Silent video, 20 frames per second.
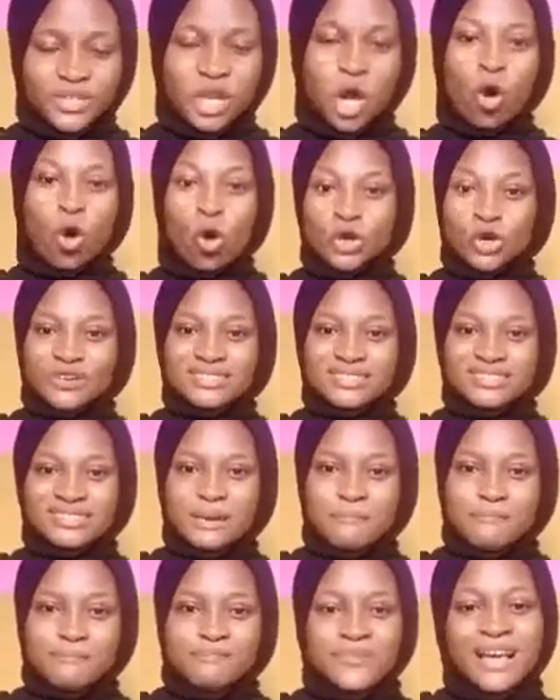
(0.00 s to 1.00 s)
Oh, you're
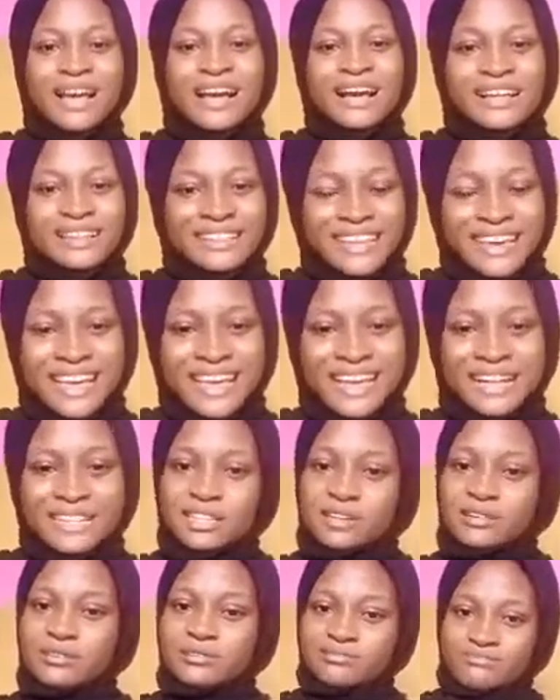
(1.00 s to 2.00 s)
slim. They get
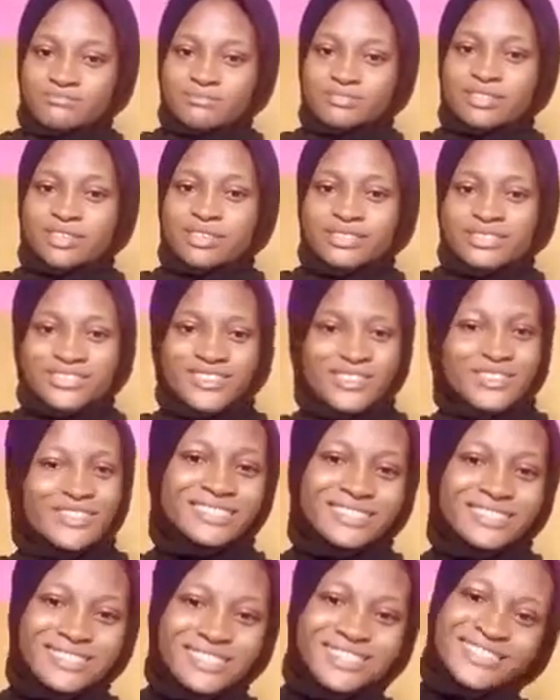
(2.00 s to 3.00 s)
this done,
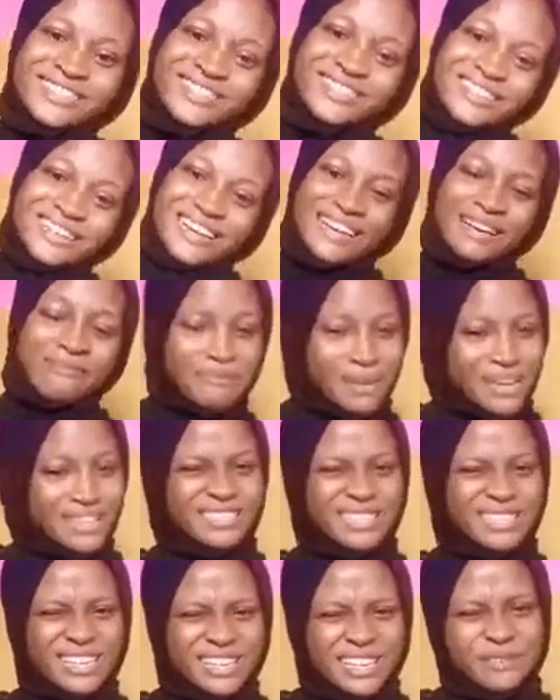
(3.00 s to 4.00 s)
and make the
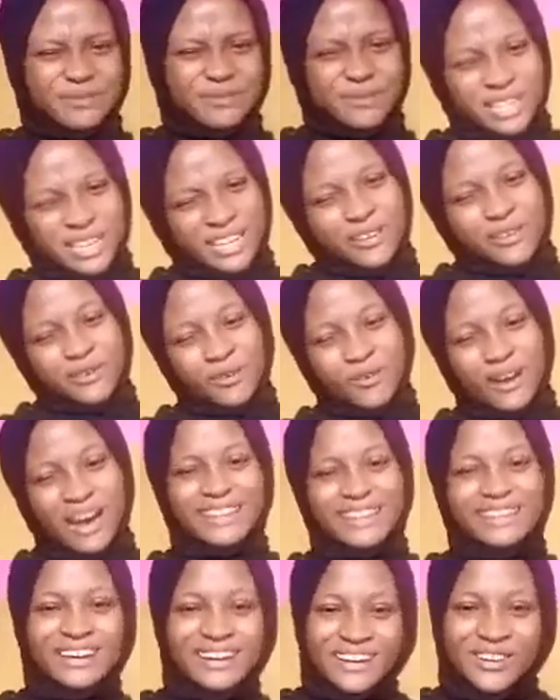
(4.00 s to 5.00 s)
hips a little
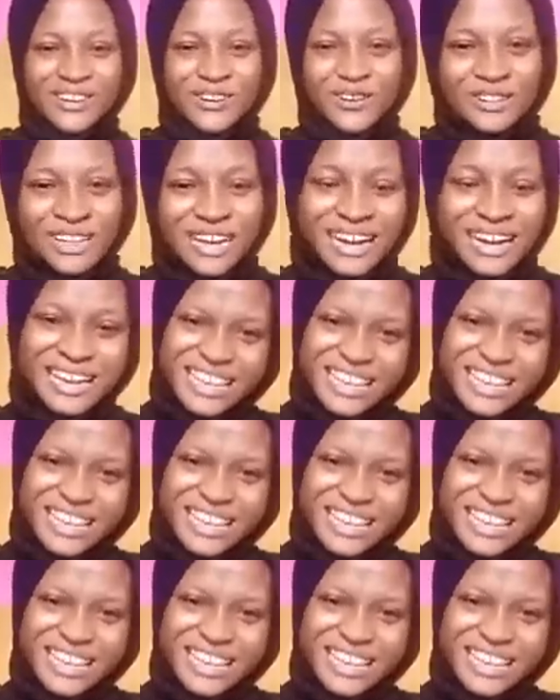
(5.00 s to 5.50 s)
wider and all that.